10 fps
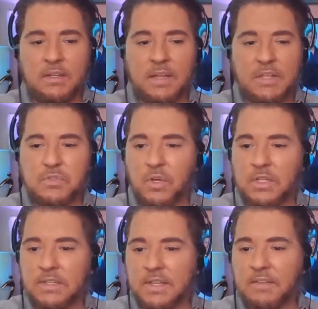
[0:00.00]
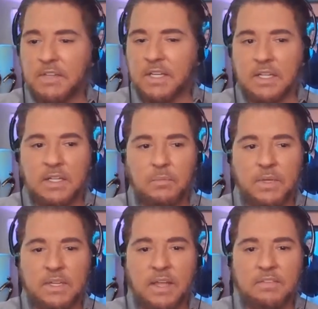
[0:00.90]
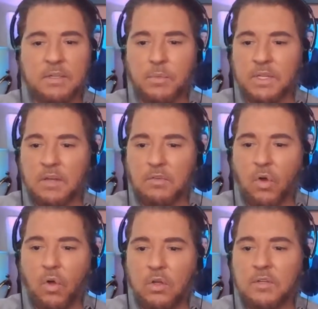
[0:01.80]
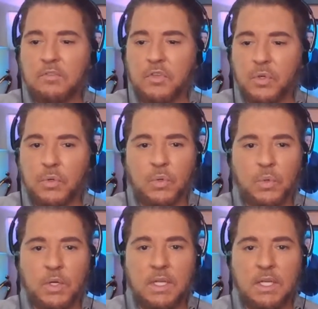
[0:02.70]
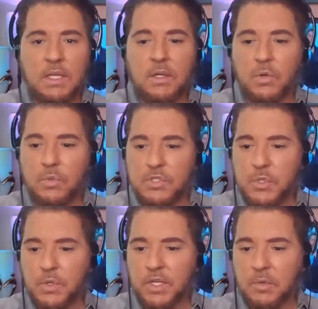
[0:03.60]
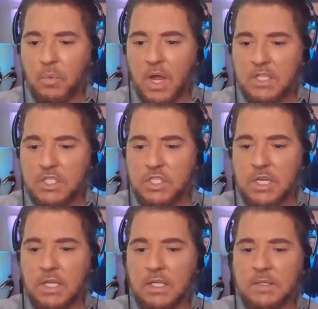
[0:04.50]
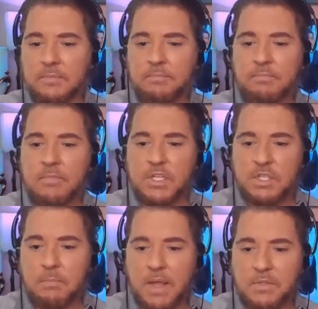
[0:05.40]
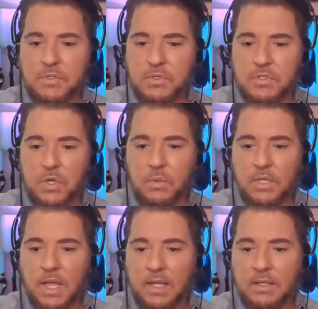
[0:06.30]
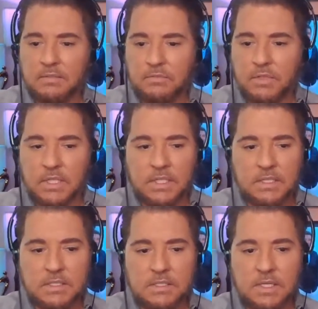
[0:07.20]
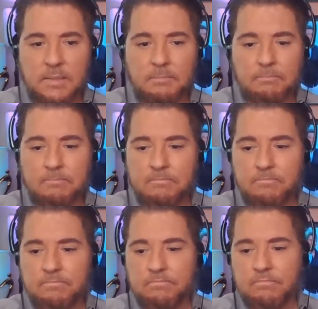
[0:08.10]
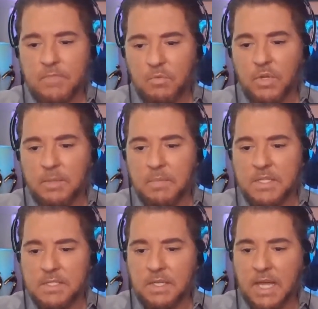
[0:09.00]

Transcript: Thanks for all the levity. We love it. And we love all of you who tune in and watch uh, the Jim Masters show live. Really is, um, it really means a